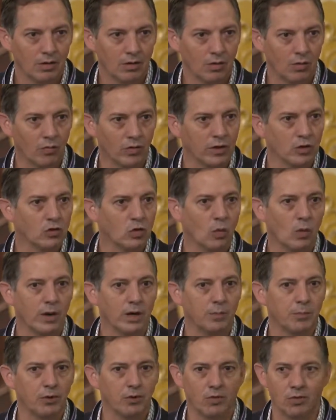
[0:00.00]
Only
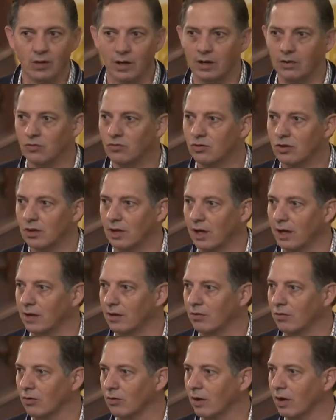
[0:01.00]
20% is
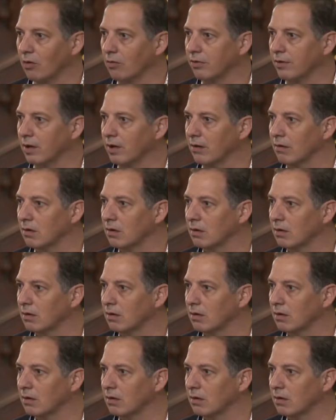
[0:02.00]
genetics or healthcare.